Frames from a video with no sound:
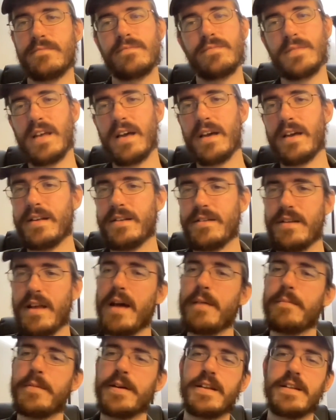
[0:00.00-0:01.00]
And
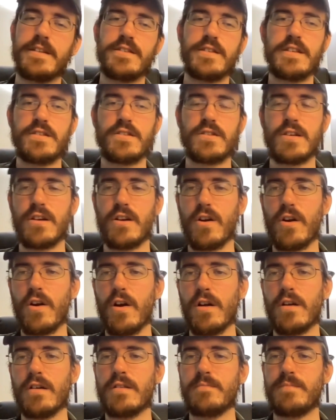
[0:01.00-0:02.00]
I mean, it's going to
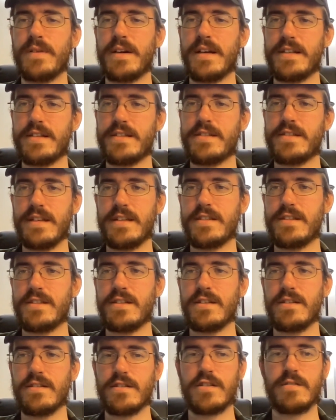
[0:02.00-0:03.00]
hurt, but it's
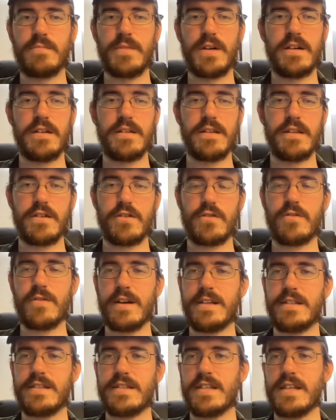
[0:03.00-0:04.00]
still small in the
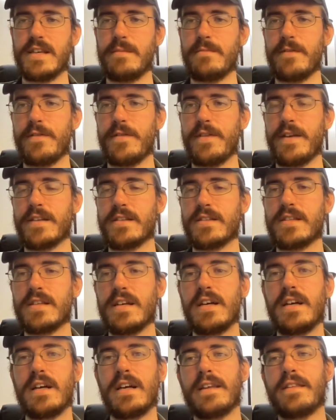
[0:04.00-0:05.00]
grand scheme of things.
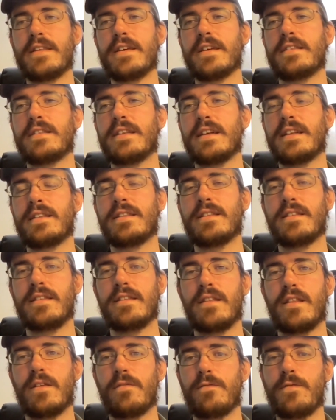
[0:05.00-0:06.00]
I think that
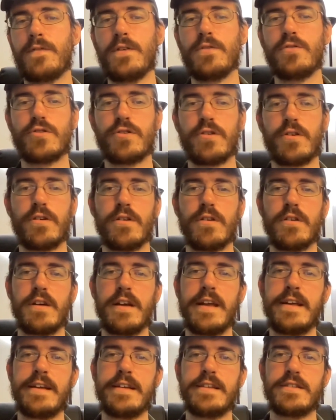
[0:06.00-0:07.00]
the future
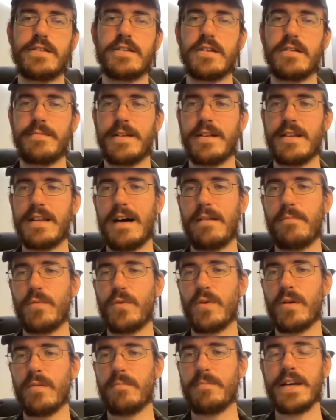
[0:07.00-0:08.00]
is going to be a lot
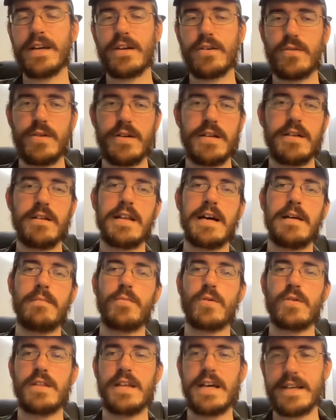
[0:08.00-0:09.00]
more Bitcoin, a lot
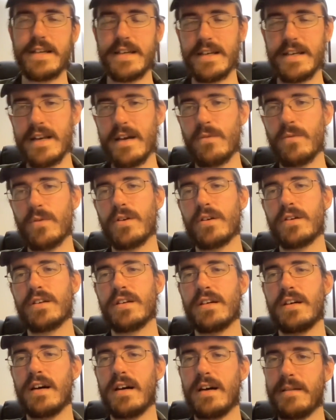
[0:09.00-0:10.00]
more Lightning Network.
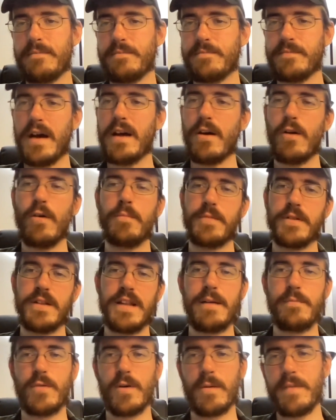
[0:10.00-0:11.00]
I hope a
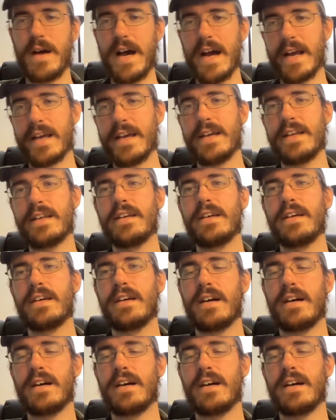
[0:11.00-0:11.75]
lot more Packet.